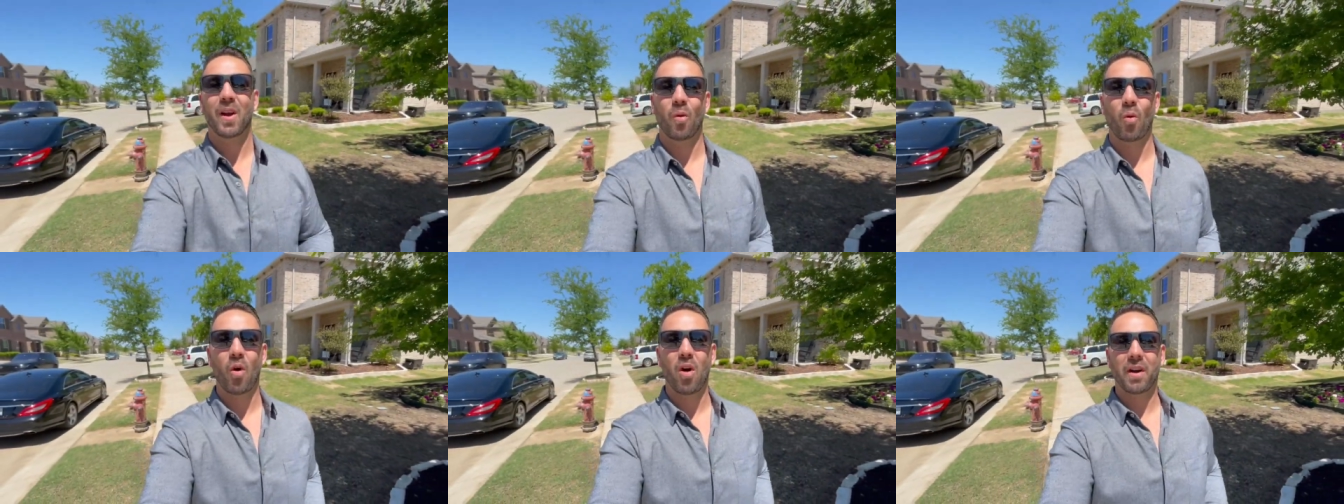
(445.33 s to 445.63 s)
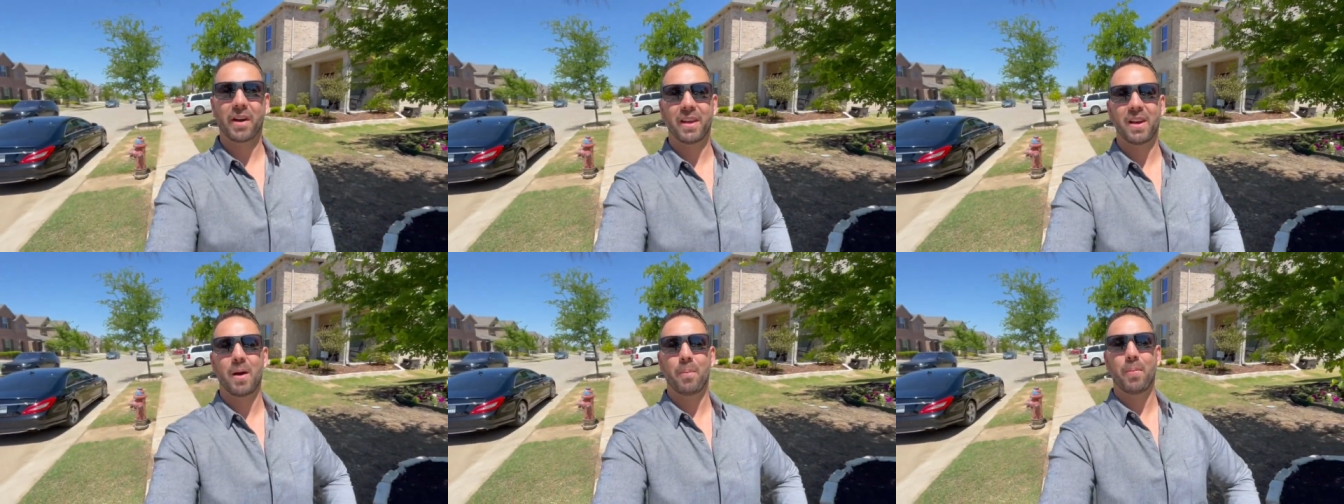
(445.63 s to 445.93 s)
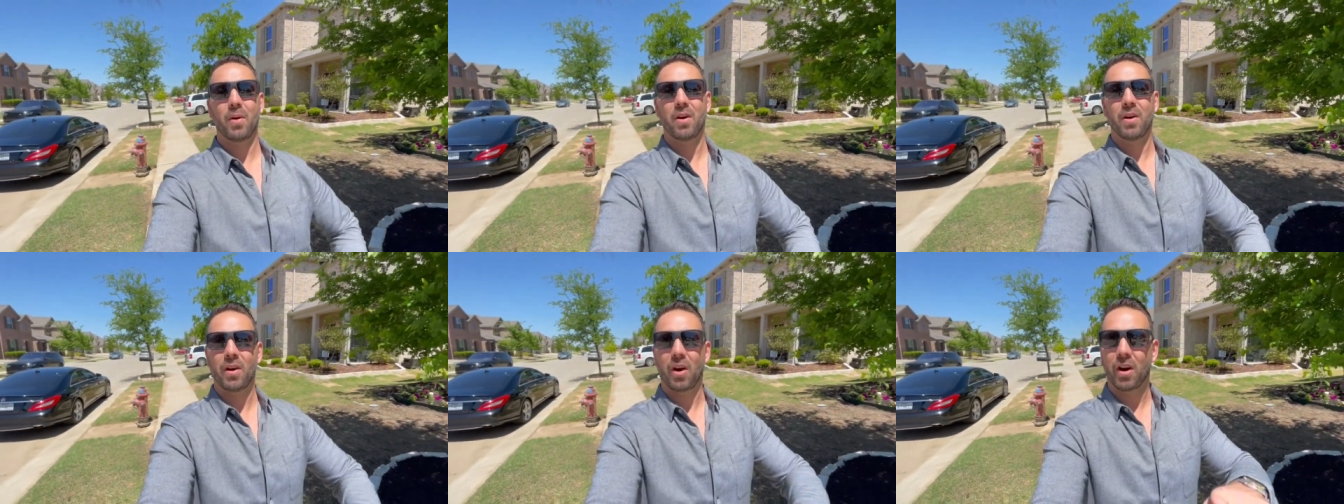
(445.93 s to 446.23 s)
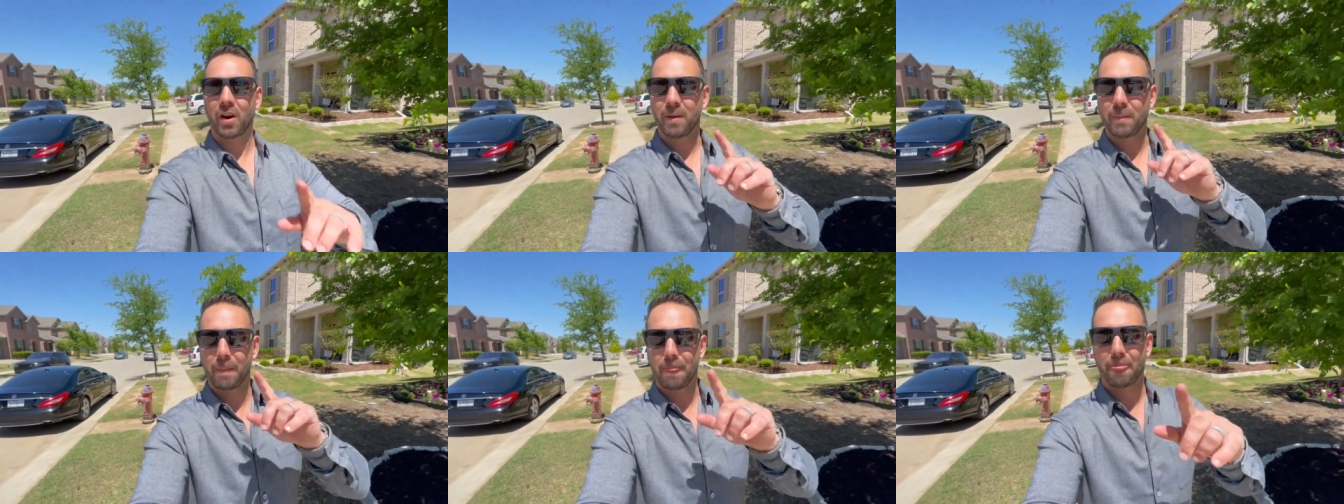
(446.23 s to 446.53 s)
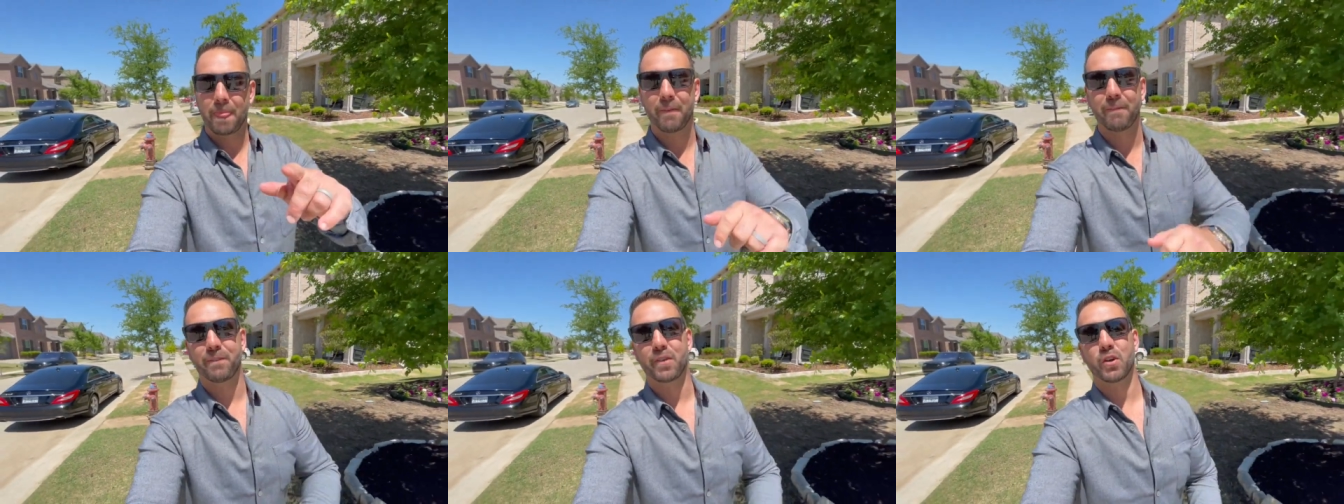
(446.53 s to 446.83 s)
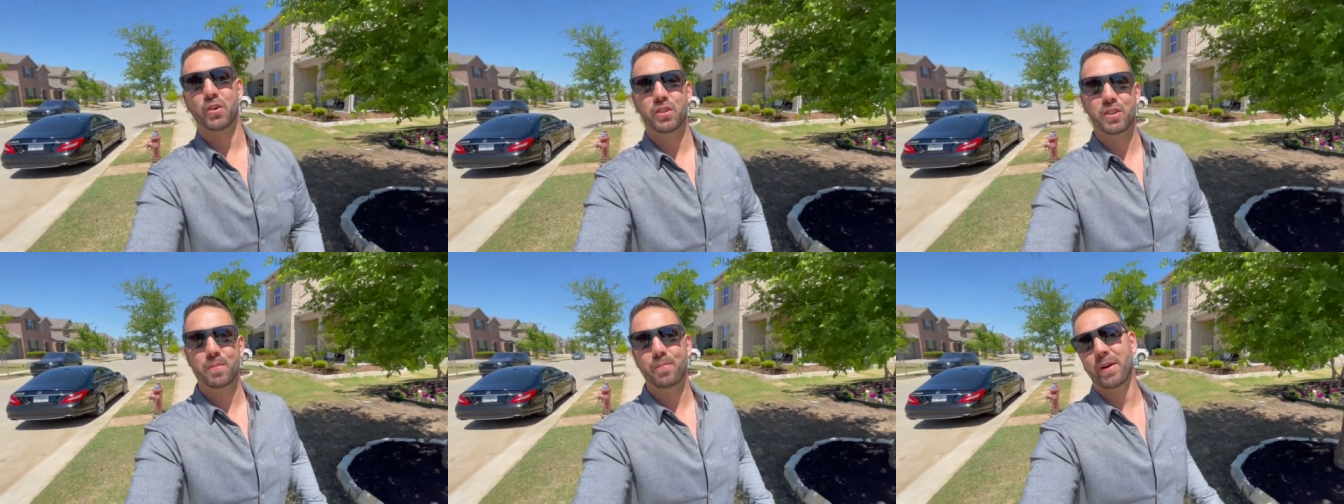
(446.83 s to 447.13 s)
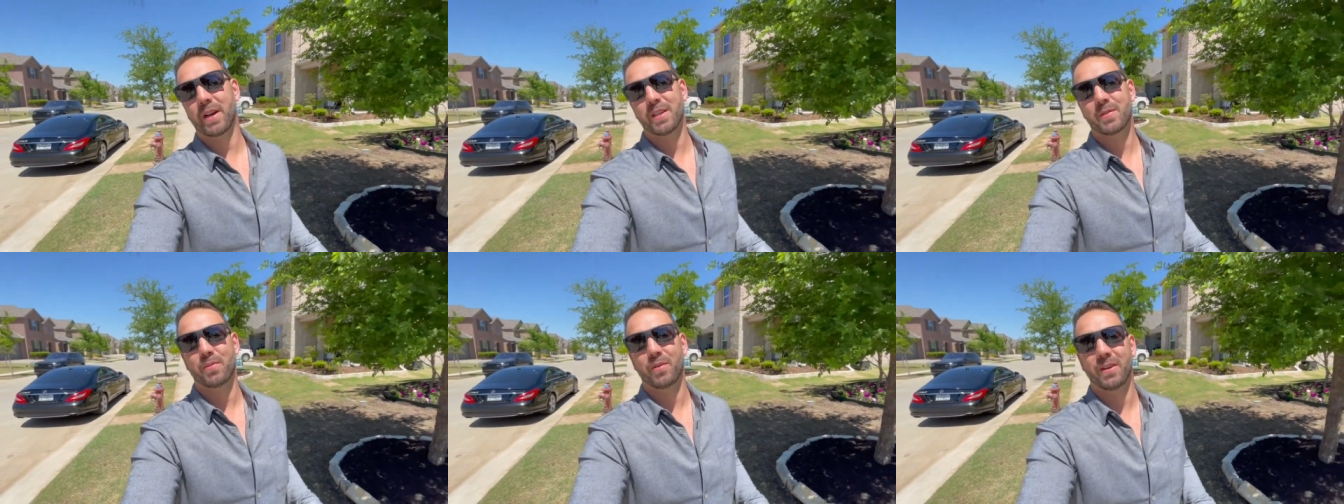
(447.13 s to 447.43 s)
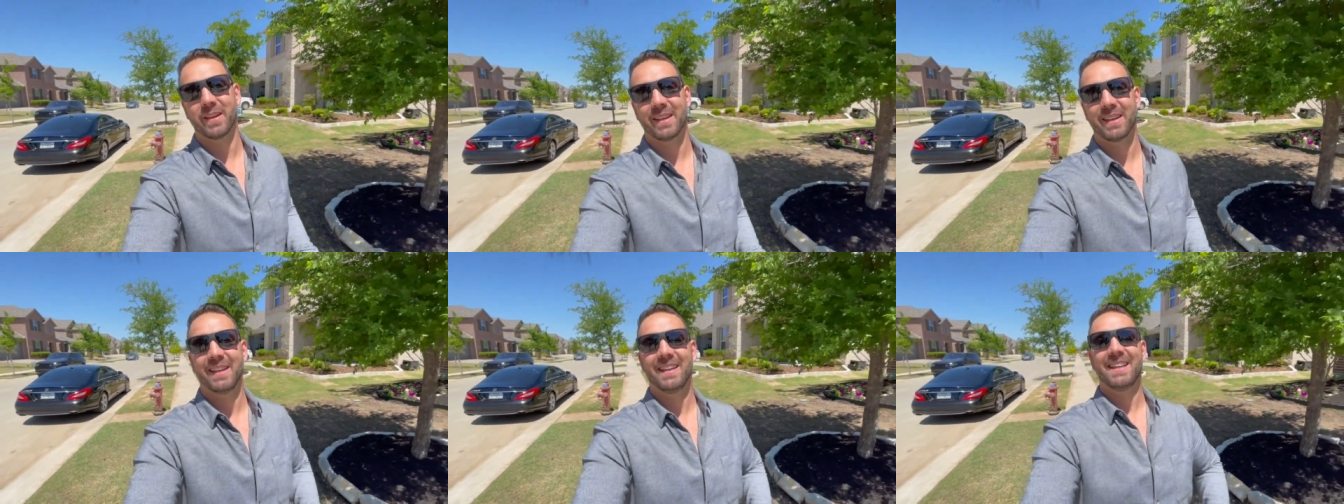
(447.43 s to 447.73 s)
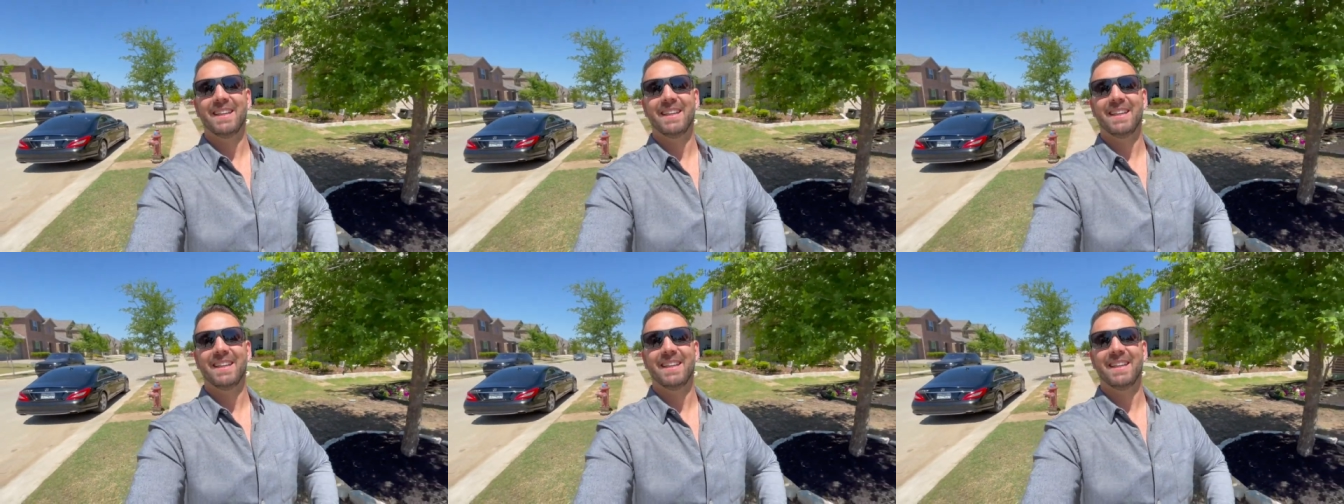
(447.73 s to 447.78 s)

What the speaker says: are walking up on our first price point.